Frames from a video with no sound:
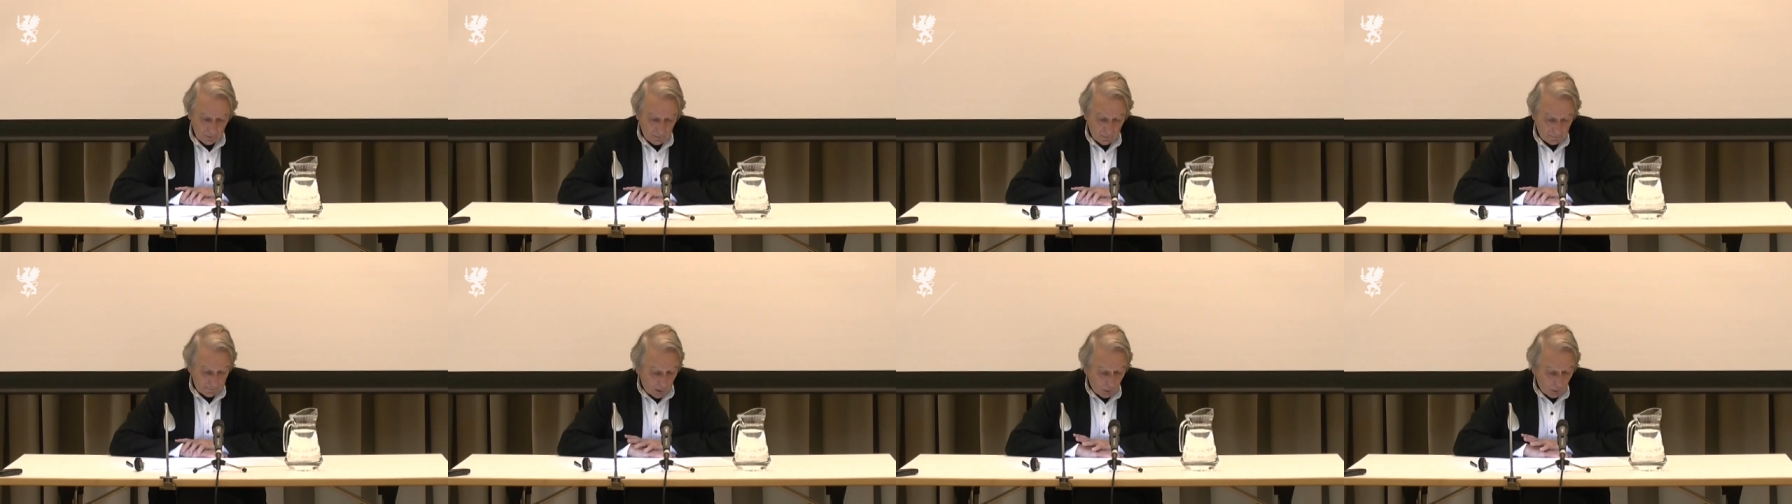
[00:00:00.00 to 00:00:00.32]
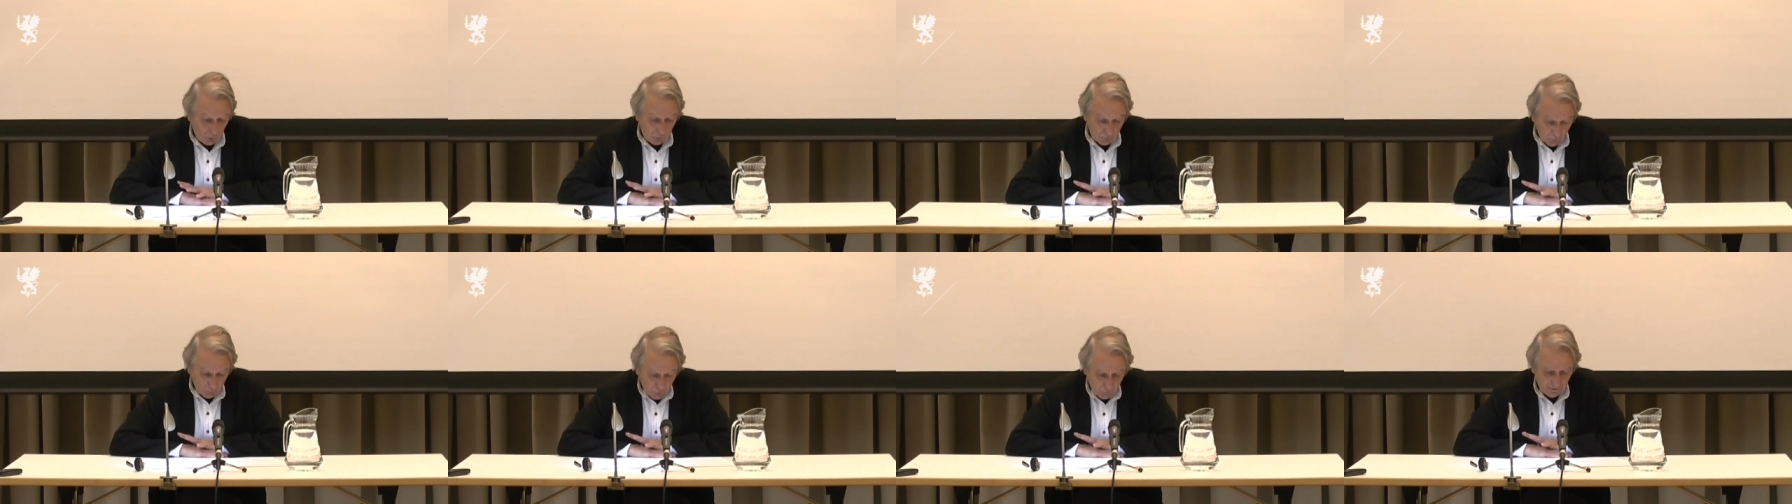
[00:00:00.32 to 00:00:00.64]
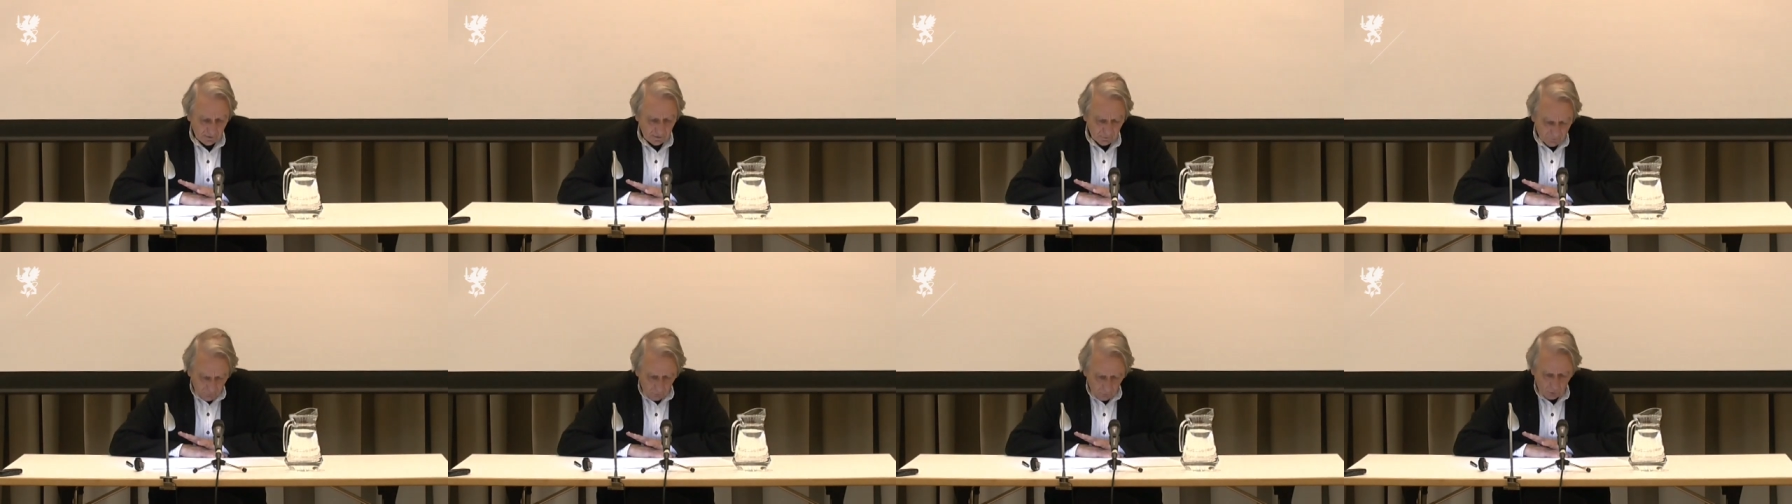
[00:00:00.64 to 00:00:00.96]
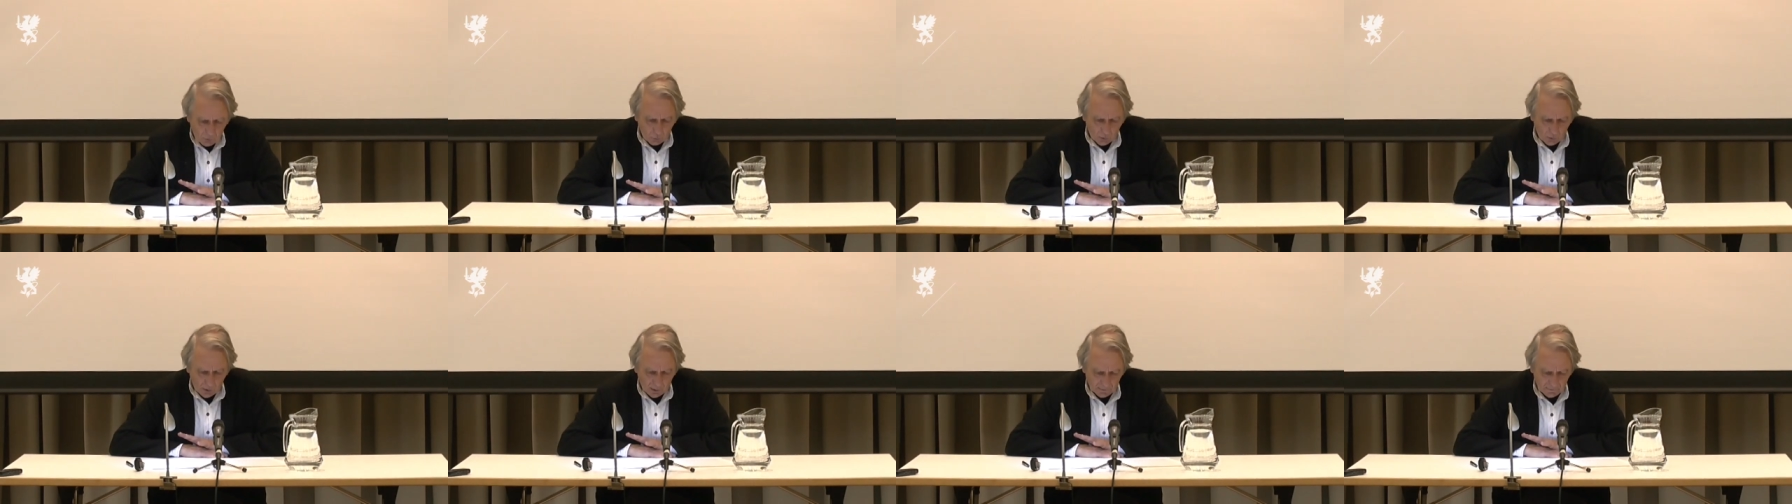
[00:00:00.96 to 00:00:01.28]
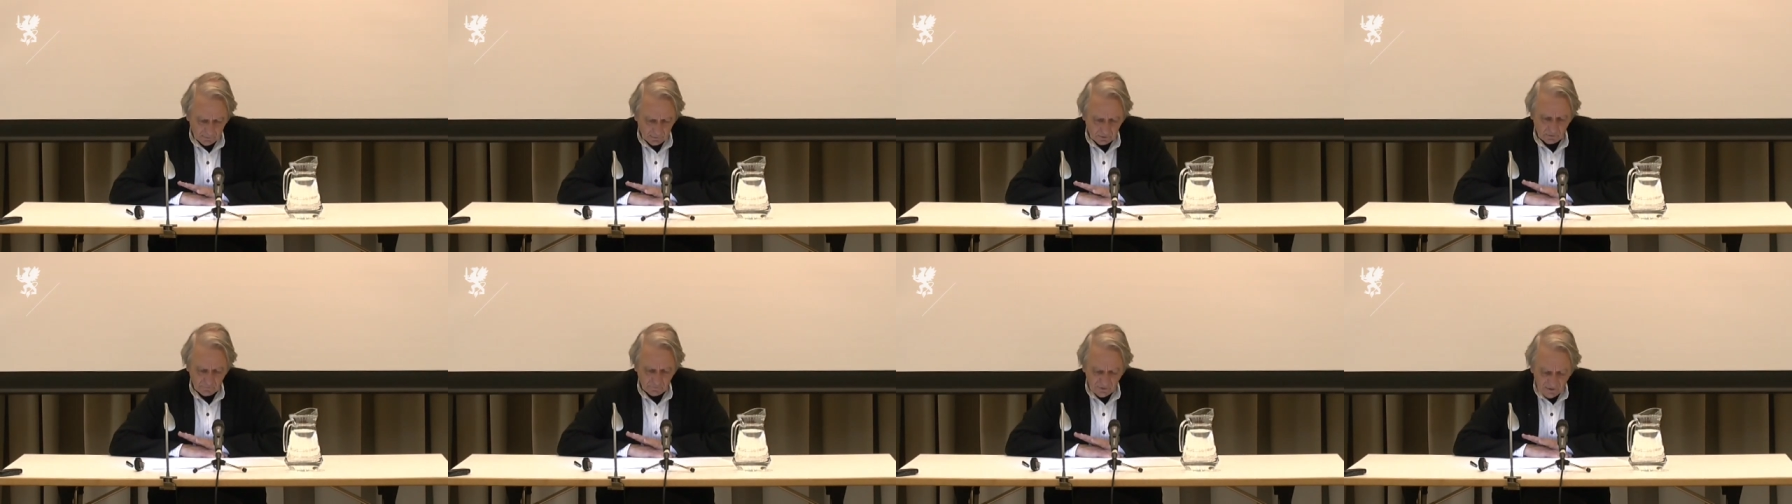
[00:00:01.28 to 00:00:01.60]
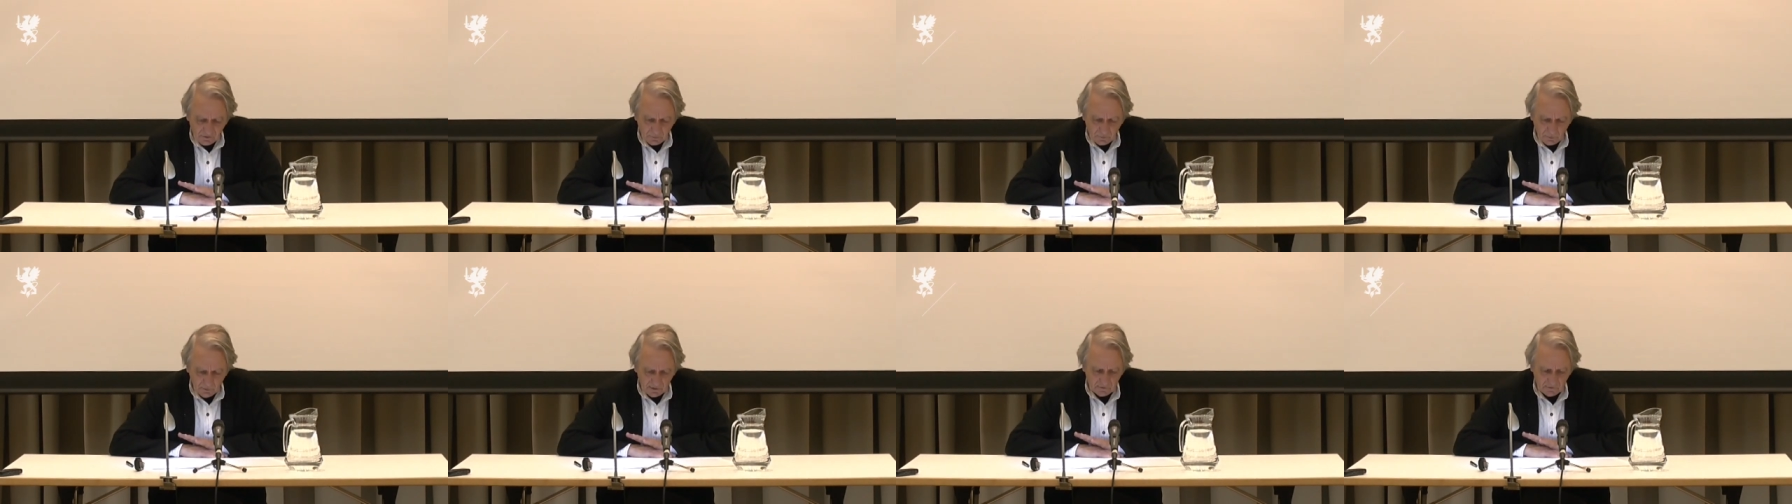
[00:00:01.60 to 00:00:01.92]
Now, moving forward,
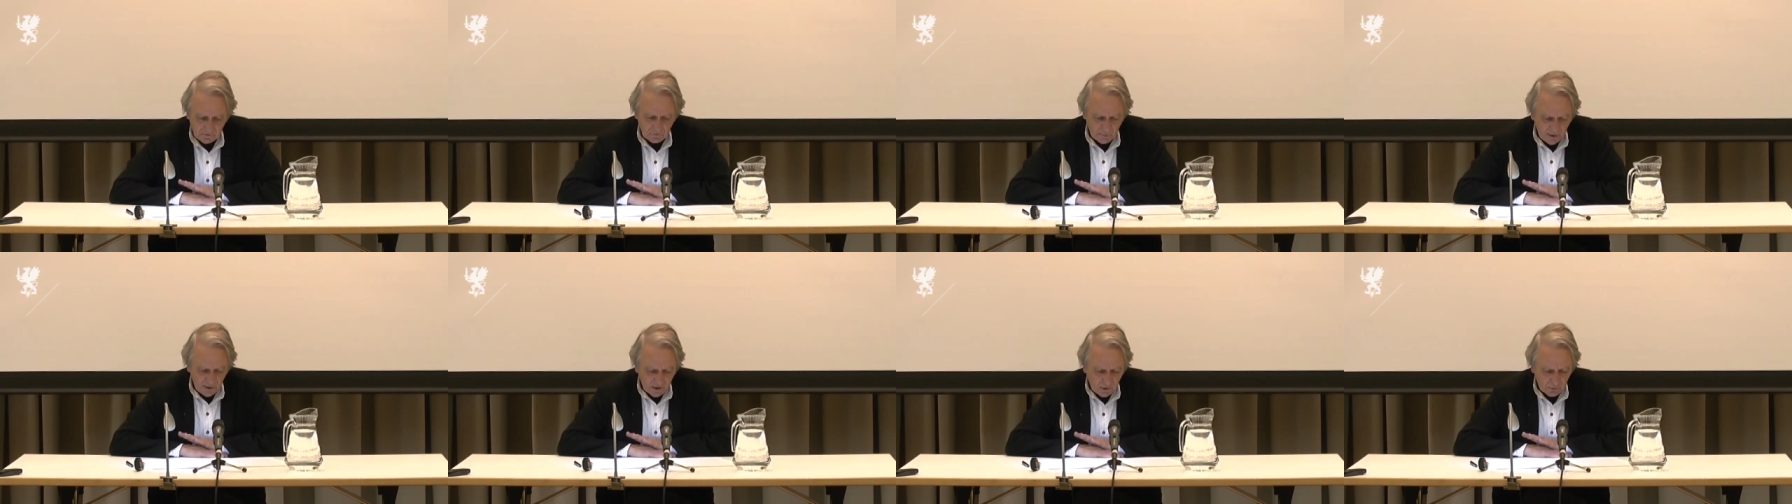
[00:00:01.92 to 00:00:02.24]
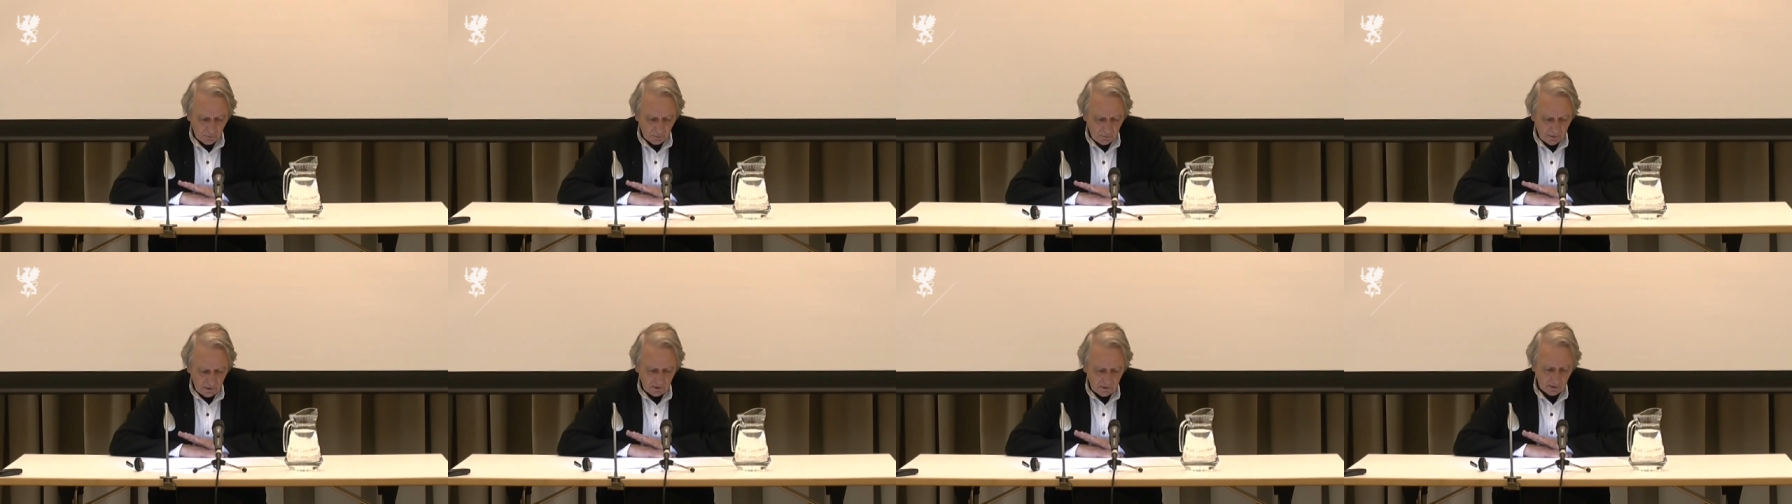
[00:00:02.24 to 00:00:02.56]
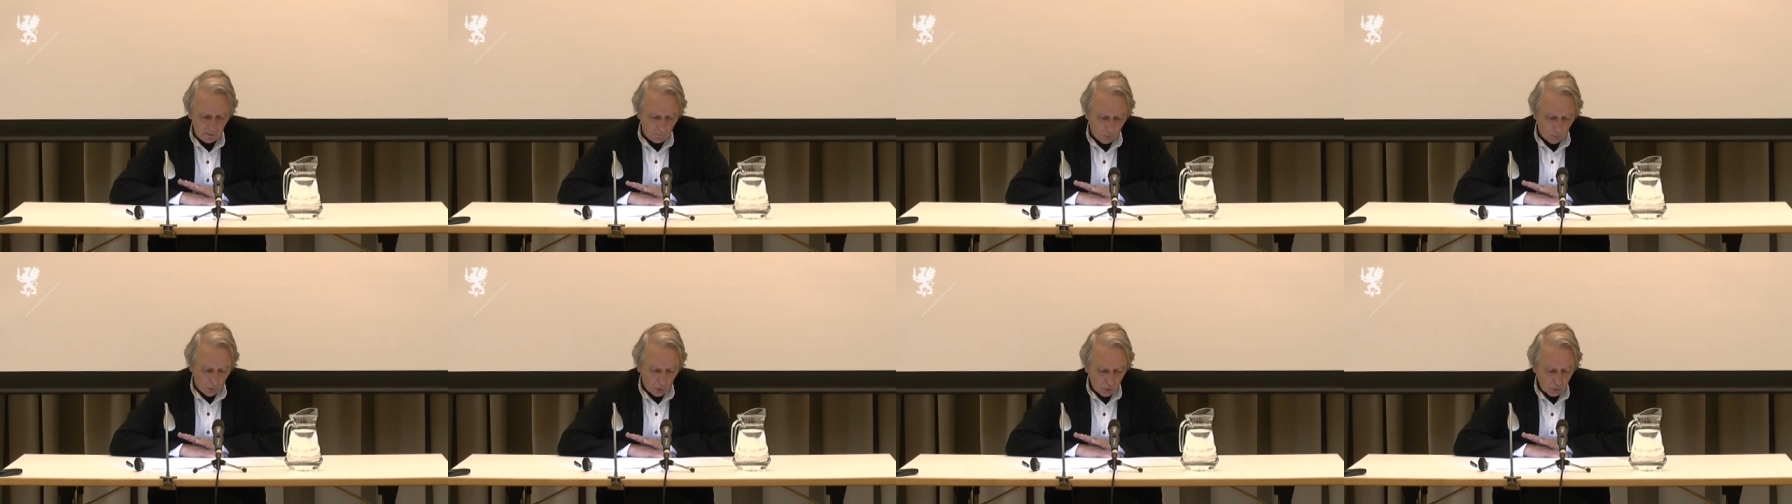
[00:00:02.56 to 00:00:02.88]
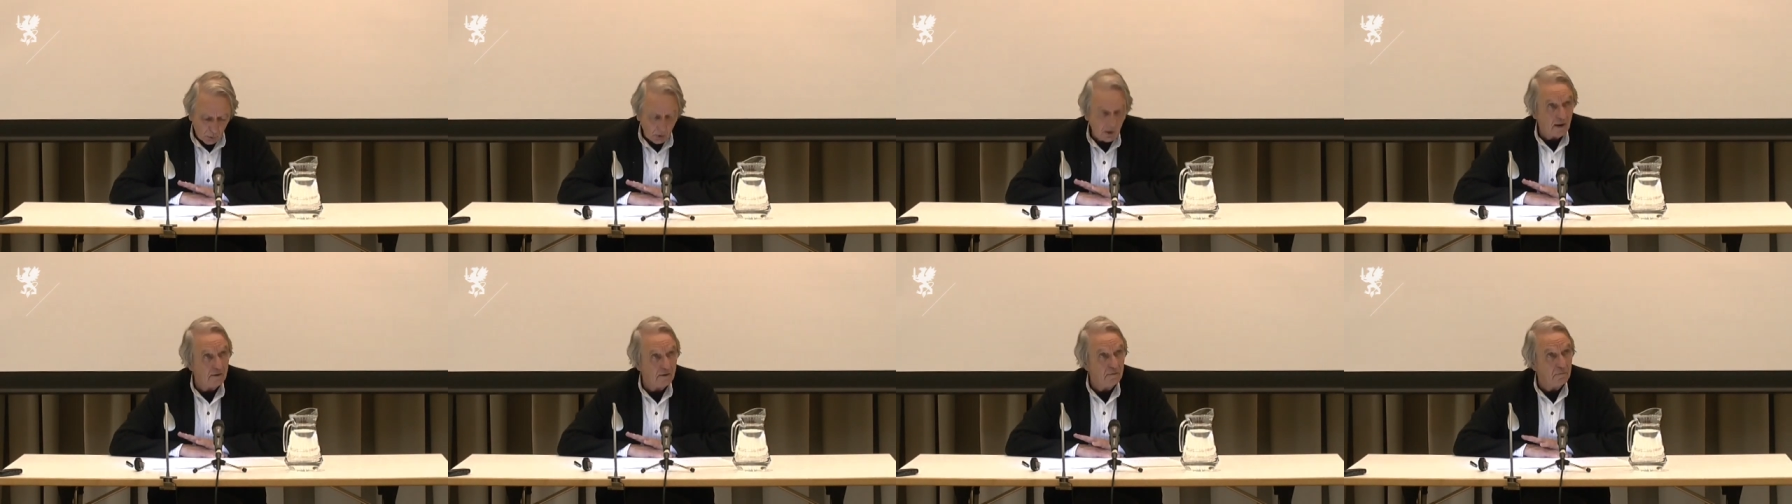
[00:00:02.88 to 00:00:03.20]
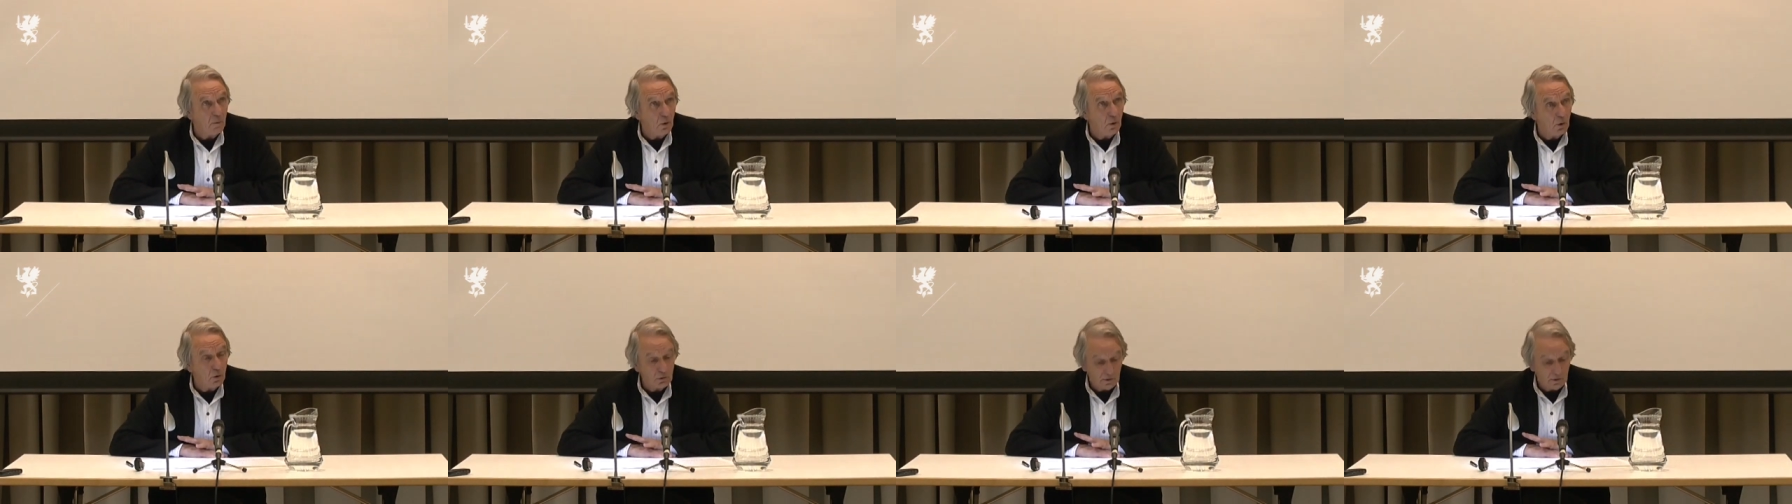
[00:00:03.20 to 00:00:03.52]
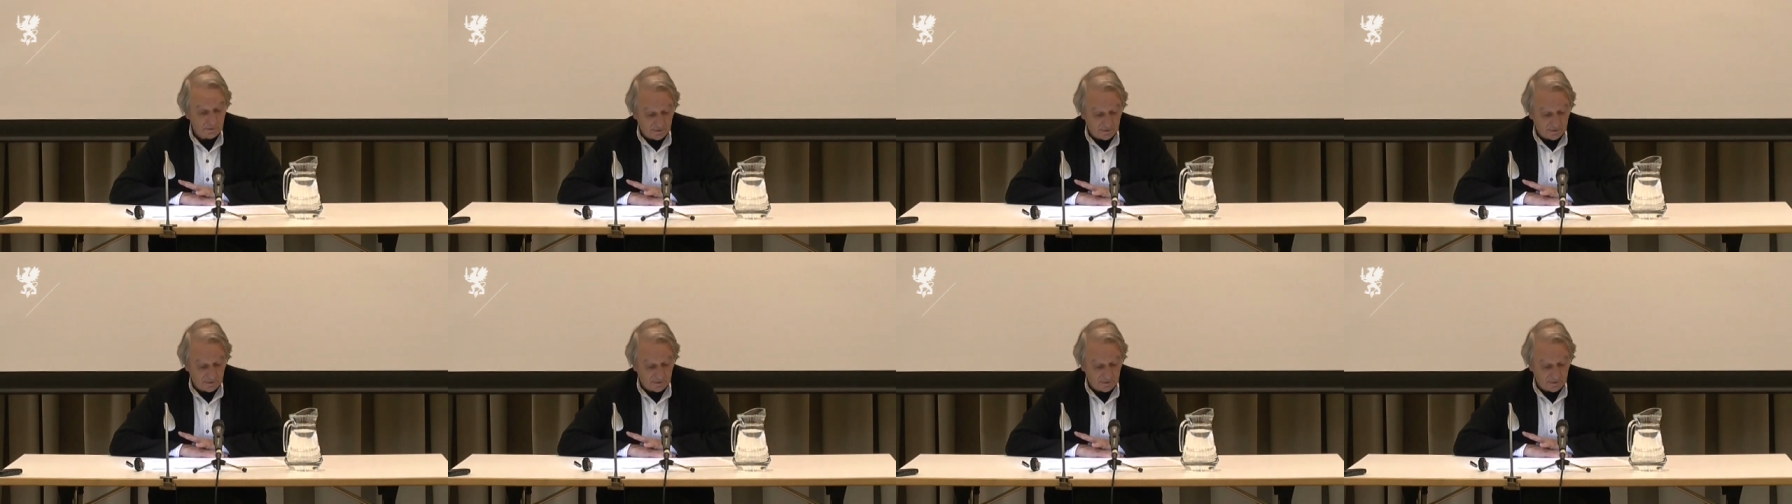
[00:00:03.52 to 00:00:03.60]
this means becoming more and more